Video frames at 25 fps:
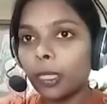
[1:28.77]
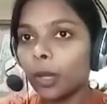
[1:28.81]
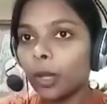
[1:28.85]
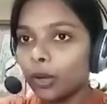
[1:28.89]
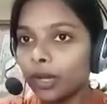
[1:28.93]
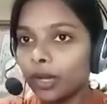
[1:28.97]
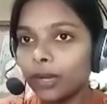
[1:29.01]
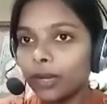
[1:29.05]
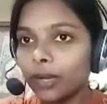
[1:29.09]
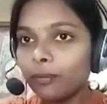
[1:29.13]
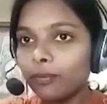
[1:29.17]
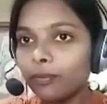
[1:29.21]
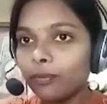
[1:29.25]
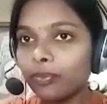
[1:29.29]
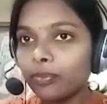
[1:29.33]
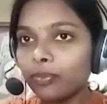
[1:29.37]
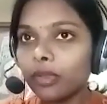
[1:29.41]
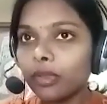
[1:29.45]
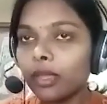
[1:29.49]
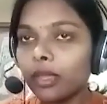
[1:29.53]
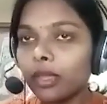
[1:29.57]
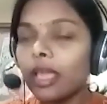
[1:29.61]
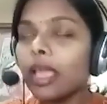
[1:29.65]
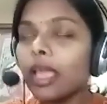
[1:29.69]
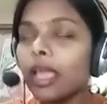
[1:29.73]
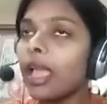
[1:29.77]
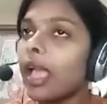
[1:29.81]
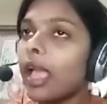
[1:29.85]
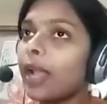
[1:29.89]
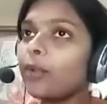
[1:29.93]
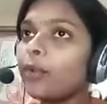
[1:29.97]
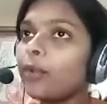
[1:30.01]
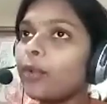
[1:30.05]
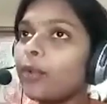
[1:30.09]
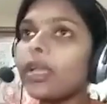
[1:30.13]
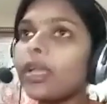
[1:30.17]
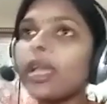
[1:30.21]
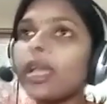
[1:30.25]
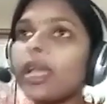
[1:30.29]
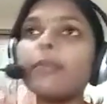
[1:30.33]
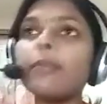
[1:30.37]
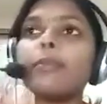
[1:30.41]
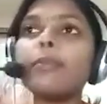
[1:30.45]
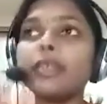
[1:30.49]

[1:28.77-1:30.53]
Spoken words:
Okay. And we have